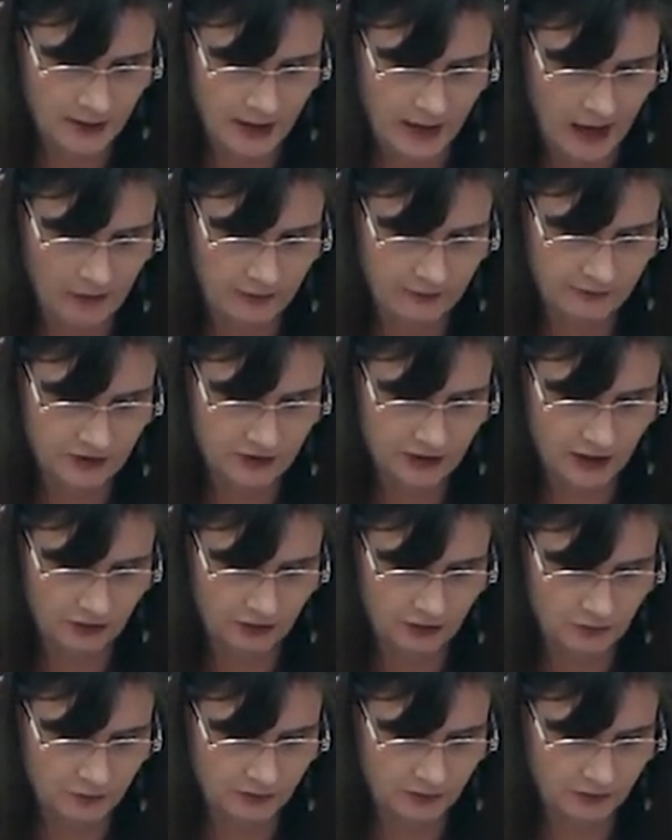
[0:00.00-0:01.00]
our
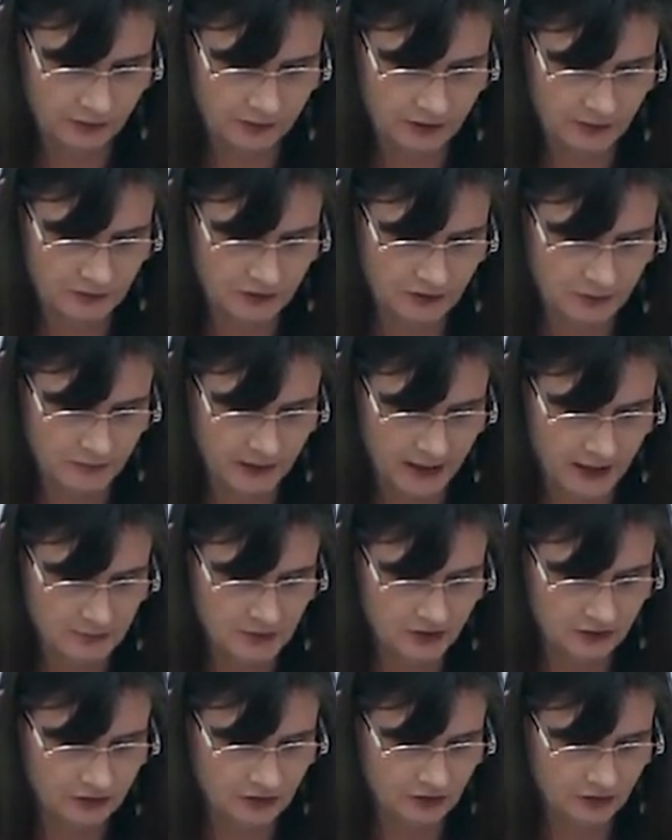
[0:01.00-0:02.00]
invitation was accepted by
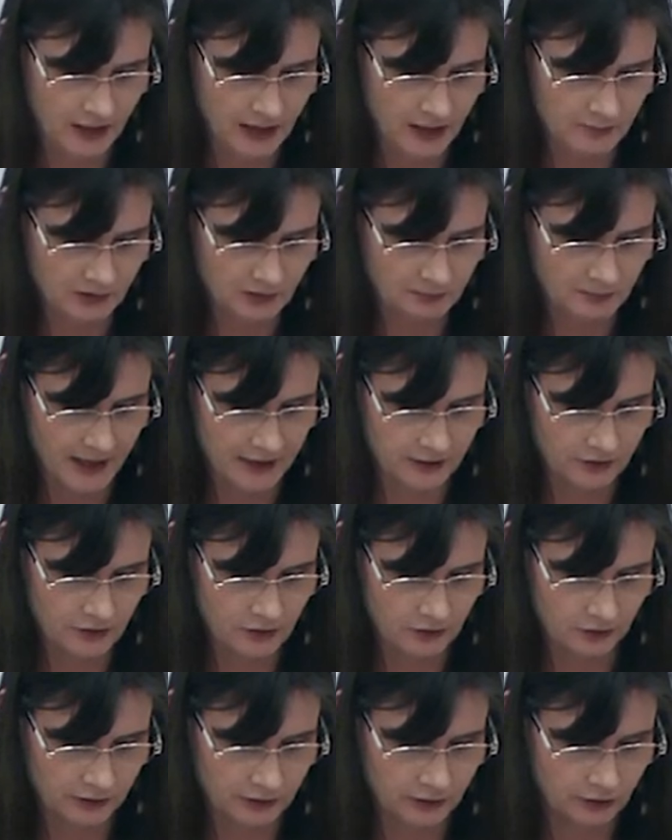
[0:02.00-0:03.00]
Mister James
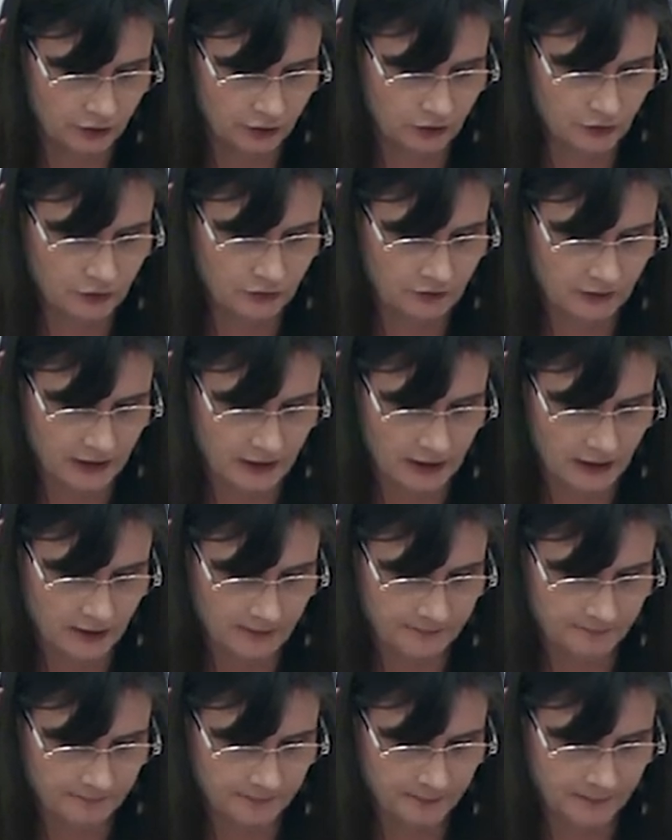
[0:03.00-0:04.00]
Badenoch, Q C,